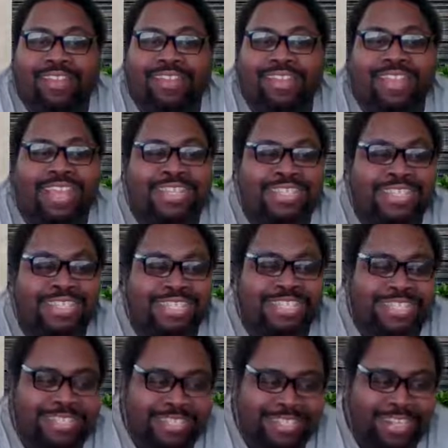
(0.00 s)
As he
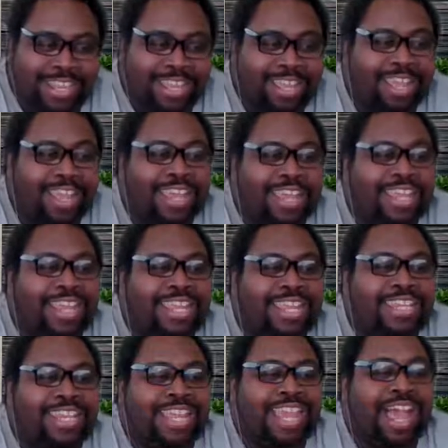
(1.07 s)
should have.
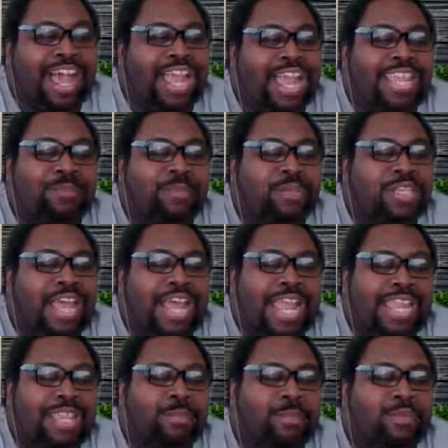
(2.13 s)
Like I am
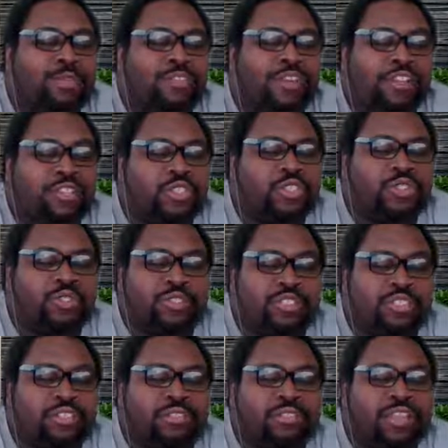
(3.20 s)
a Roger
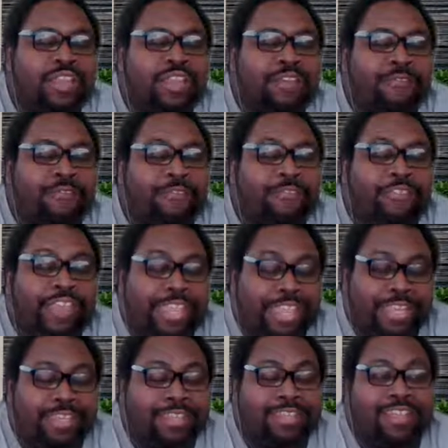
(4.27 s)
Strong
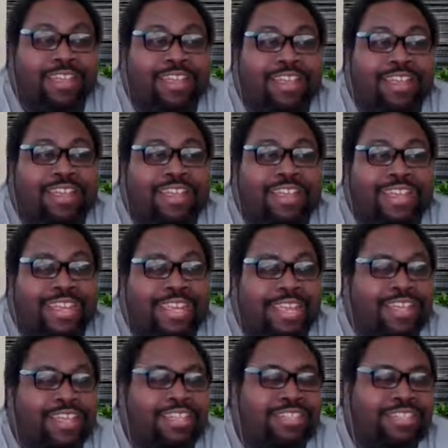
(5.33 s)
fan. To
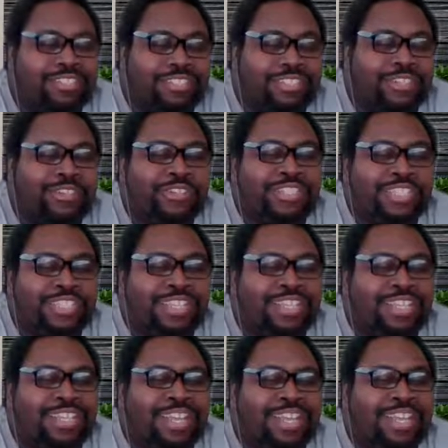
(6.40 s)
a certain
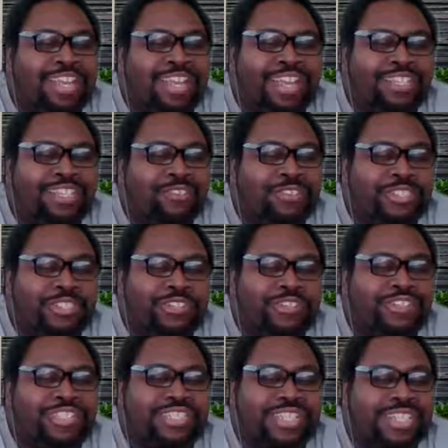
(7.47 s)

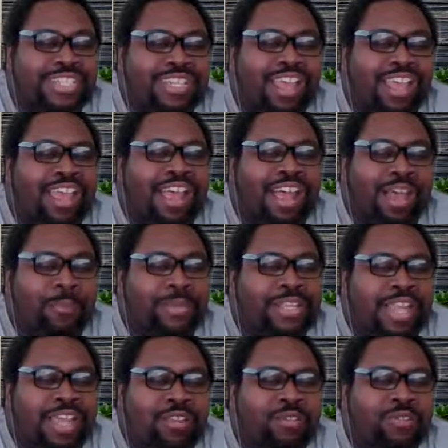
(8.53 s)
extent, I'm a
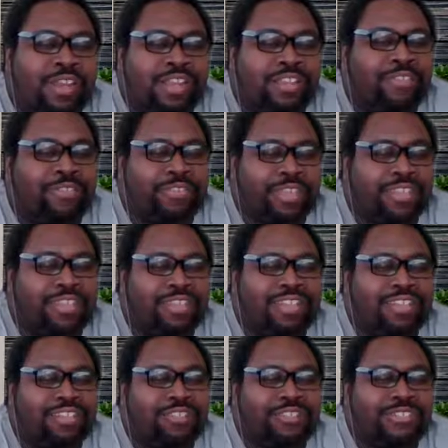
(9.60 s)
Kyle O'Reilly fan.
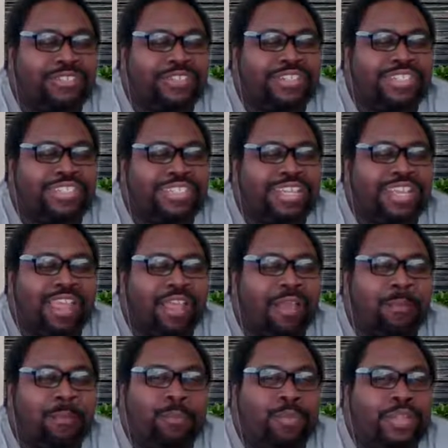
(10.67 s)
To a certain extent.
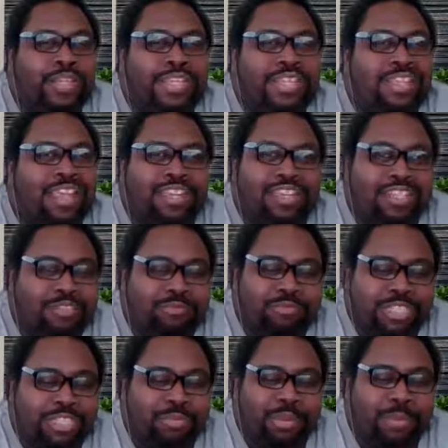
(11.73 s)
But none of them
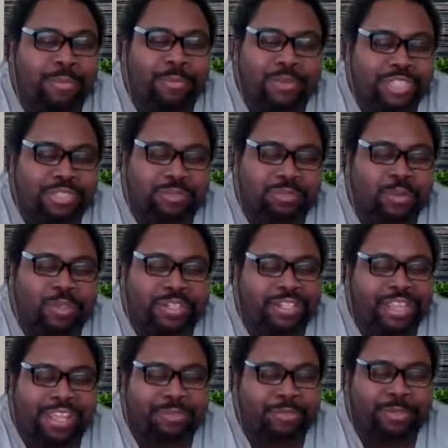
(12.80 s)
should be pushed more than
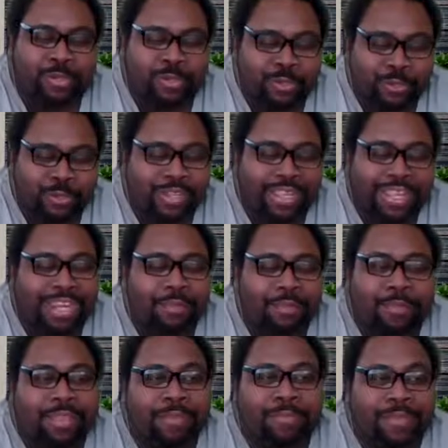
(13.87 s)
Adam Cole, in
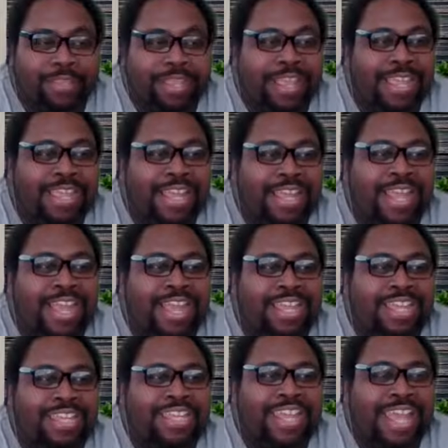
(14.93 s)
my opinion.
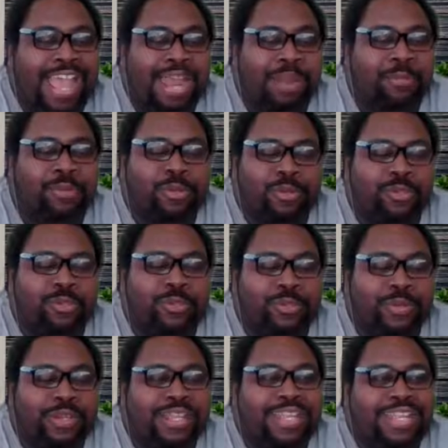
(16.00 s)
Adam
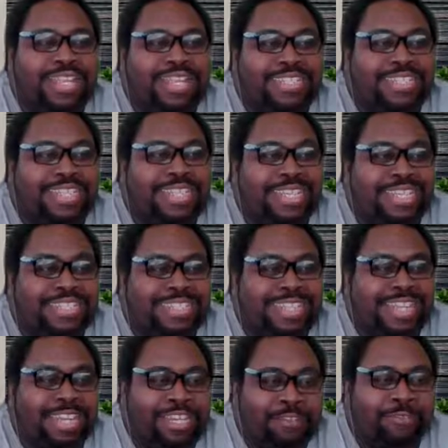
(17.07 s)
Cole is
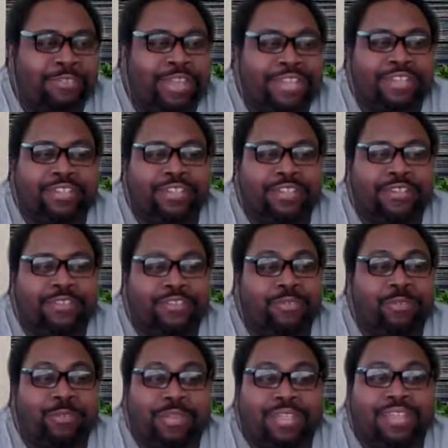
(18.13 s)
the it factor for
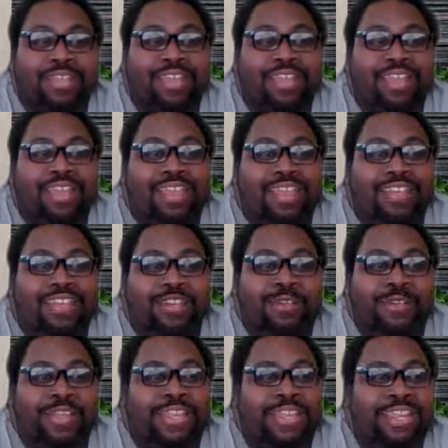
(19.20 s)
me. He
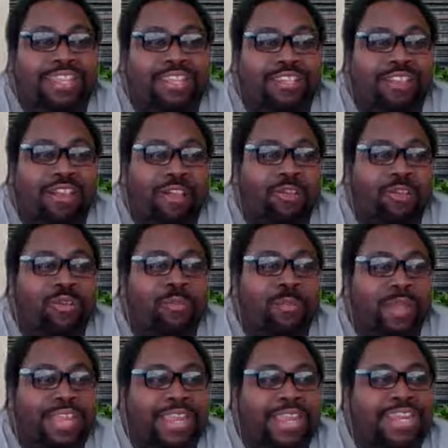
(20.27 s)
can talk on the
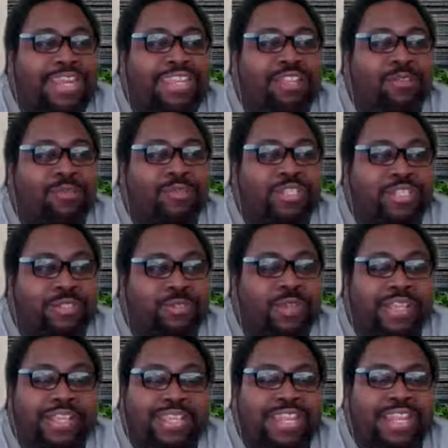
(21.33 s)
mic and he can wrestle.
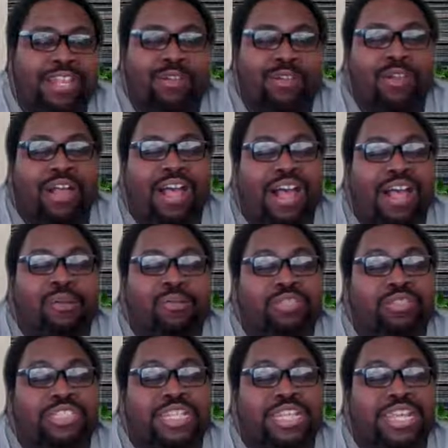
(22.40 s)
Now, I
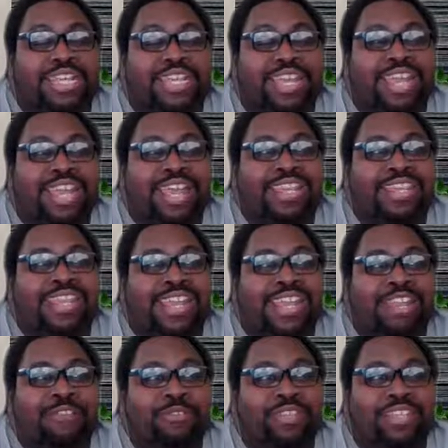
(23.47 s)
will say, not
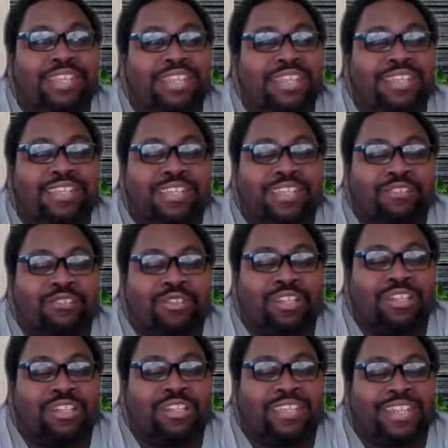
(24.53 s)
everything he does on
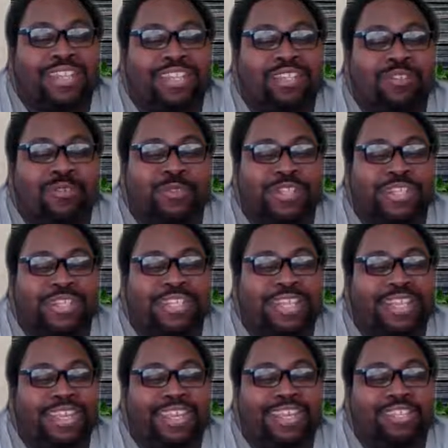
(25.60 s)
in the ring
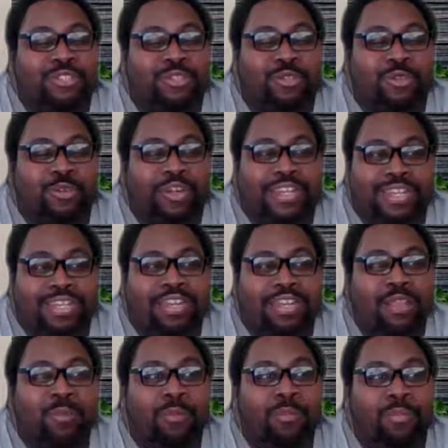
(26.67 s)
is great,
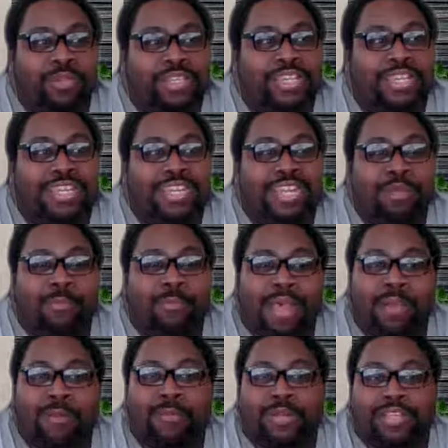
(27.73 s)
but he can get
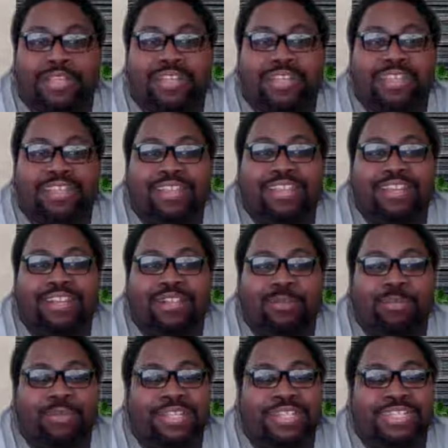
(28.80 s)
by with it.
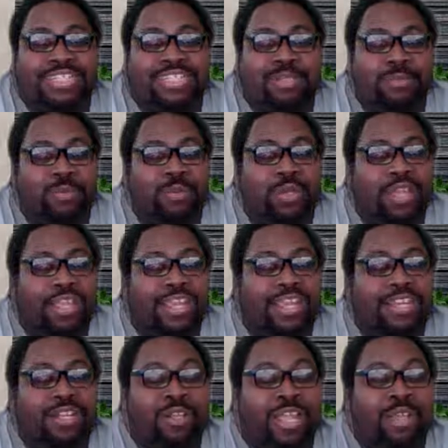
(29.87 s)
Playing the simple.
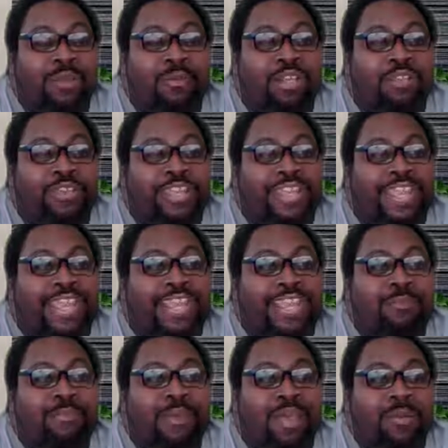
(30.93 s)
And whatever he can't
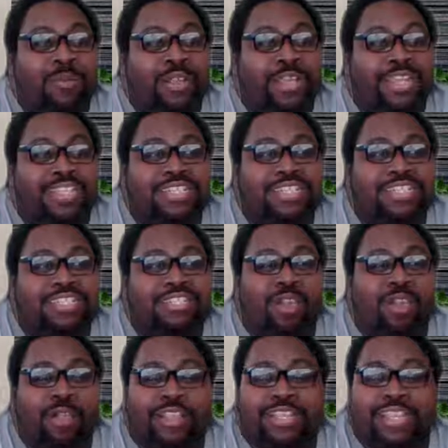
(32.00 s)
get by with, his
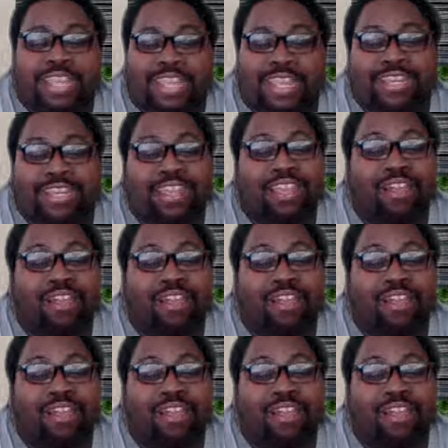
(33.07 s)
talking can.